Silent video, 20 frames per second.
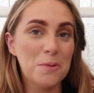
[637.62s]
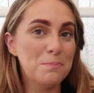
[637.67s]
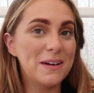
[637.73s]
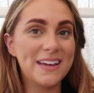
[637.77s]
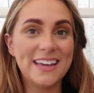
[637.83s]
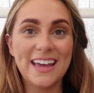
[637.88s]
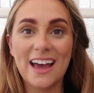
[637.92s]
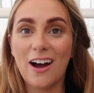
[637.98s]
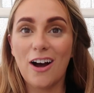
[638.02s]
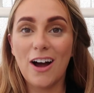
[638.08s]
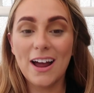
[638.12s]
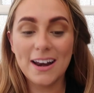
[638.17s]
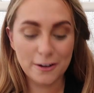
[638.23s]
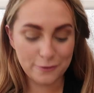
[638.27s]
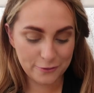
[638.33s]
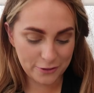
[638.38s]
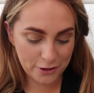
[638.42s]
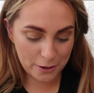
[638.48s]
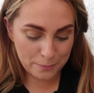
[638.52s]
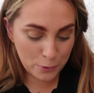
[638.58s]
But yeah, I
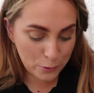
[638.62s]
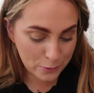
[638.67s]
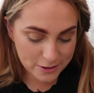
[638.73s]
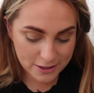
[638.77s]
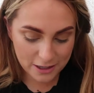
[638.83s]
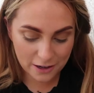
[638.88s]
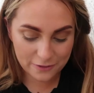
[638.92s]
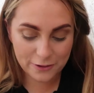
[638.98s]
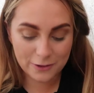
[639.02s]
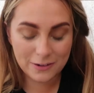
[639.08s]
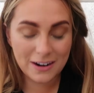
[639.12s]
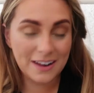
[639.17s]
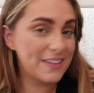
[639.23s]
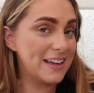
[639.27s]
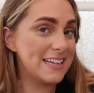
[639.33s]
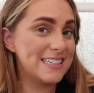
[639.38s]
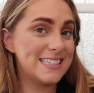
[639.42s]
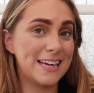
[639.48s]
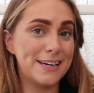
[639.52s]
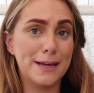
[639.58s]
love them. Also, I feel like
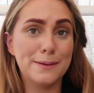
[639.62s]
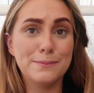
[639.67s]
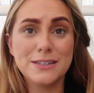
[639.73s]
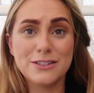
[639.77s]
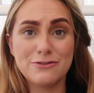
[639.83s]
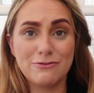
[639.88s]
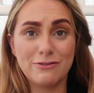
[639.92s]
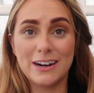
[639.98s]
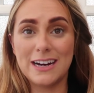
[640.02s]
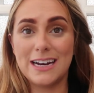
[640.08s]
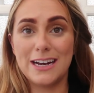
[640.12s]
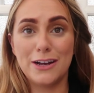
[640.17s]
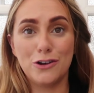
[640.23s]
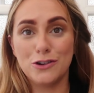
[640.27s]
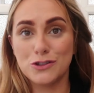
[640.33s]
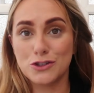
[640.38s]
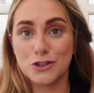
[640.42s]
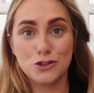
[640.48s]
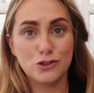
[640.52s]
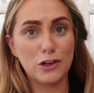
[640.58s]
their denim has really
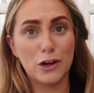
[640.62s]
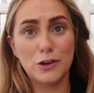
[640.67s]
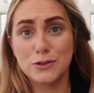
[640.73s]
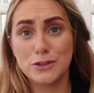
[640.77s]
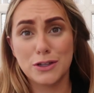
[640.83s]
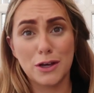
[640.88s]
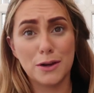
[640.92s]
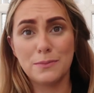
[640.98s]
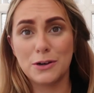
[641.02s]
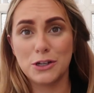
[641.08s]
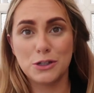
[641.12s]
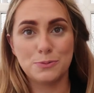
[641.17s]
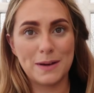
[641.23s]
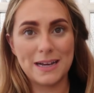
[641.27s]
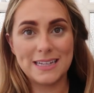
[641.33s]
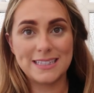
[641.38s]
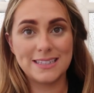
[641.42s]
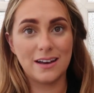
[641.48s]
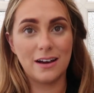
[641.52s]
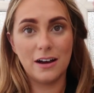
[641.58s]
got so, so much
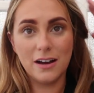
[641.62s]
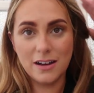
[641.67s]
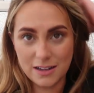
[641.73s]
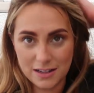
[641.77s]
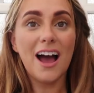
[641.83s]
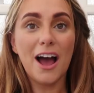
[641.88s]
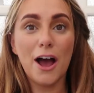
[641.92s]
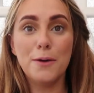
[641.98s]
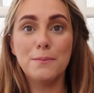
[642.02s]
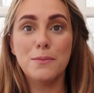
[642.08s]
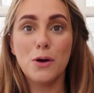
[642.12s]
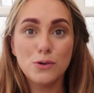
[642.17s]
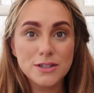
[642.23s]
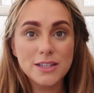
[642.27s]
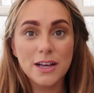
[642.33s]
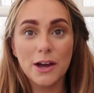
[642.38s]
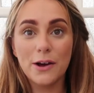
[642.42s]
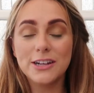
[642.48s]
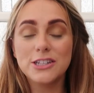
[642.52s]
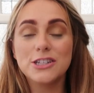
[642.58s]
better.
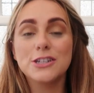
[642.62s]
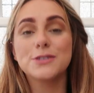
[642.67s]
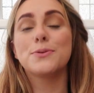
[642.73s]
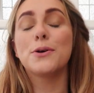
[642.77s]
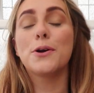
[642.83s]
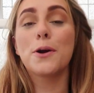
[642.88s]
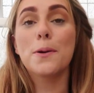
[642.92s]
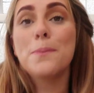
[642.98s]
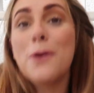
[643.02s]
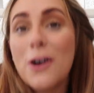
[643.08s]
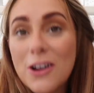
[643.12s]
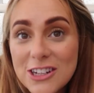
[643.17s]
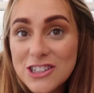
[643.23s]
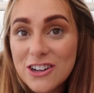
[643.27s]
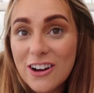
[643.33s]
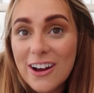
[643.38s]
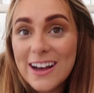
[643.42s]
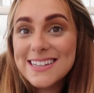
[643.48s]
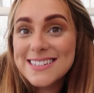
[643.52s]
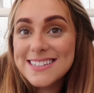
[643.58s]
Also, I just want to
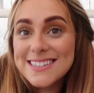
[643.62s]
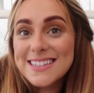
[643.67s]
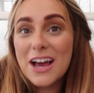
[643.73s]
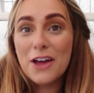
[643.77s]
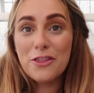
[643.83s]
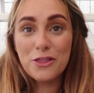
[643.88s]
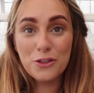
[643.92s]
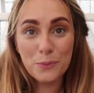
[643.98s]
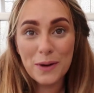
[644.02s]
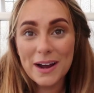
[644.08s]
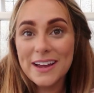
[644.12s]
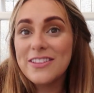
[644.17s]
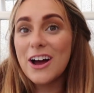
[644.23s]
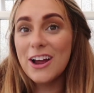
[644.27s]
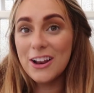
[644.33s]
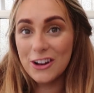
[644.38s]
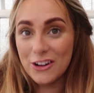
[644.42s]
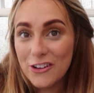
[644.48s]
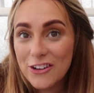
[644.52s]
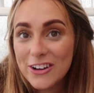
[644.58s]
apologise the way
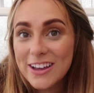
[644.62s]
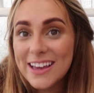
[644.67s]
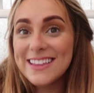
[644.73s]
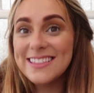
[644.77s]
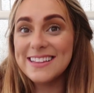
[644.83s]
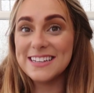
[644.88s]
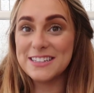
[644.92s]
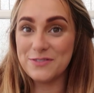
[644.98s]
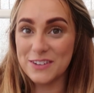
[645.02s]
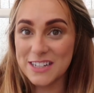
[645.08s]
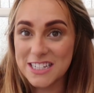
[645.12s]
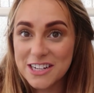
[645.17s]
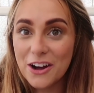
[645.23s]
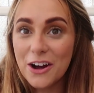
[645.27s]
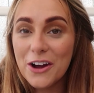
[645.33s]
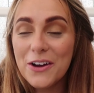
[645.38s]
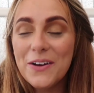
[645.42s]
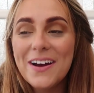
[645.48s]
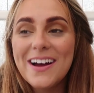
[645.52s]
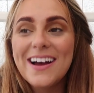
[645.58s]
that I look in this
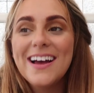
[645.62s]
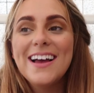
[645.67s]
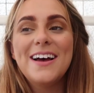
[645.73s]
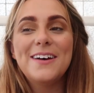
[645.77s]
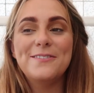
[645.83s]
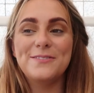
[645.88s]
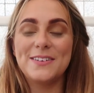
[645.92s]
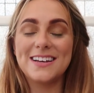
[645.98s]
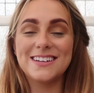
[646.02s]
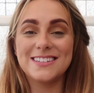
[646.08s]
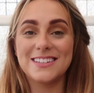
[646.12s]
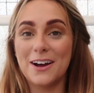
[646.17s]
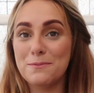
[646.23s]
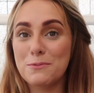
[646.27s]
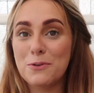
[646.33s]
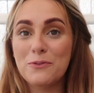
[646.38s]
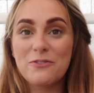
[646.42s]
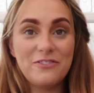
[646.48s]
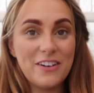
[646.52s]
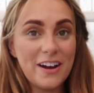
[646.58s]
video, because
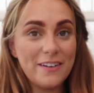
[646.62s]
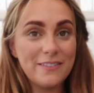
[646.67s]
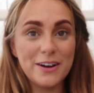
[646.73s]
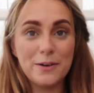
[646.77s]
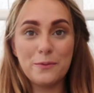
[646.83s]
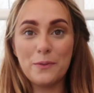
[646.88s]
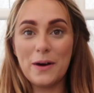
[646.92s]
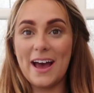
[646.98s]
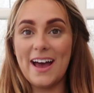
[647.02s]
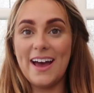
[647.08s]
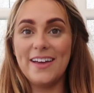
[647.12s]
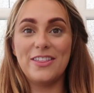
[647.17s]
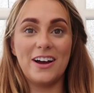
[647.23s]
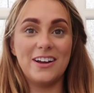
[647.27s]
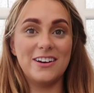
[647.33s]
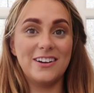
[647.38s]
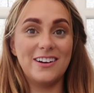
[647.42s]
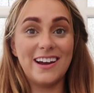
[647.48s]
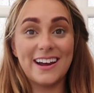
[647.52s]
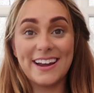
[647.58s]
I'm very aware that
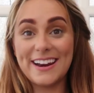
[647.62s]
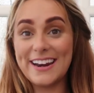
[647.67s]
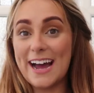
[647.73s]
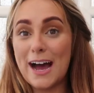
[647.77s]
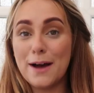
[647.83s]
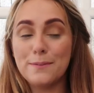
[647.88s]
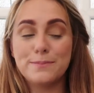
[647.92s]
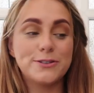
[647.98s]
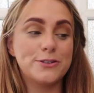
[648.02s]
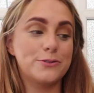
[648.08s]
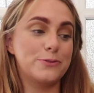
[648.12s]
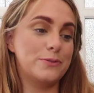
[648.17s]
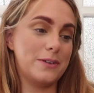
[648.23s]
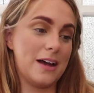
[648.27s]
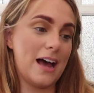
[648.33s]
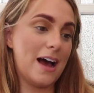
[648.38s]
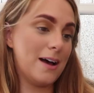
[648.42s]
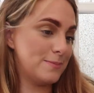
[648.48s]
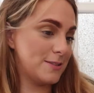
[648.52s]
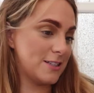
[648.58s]
I look like an
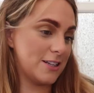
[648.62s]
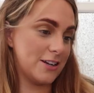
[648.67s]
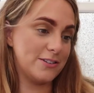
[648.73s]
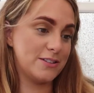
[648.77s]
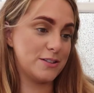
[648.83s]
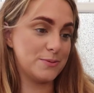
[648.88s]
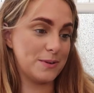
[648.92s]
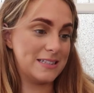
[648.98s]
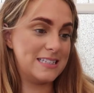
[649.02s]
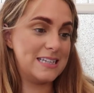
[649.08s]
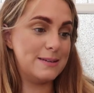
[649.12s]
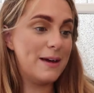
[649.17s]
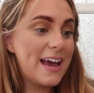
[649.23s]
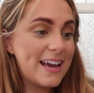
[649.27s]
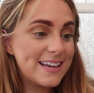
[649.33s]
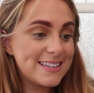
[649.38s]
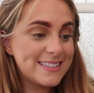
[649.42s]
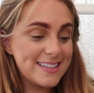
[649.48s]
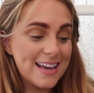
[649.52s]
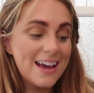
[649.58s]
absolute sweaty
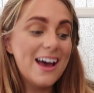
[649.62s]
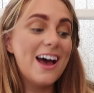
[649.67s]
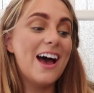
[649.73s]
mess.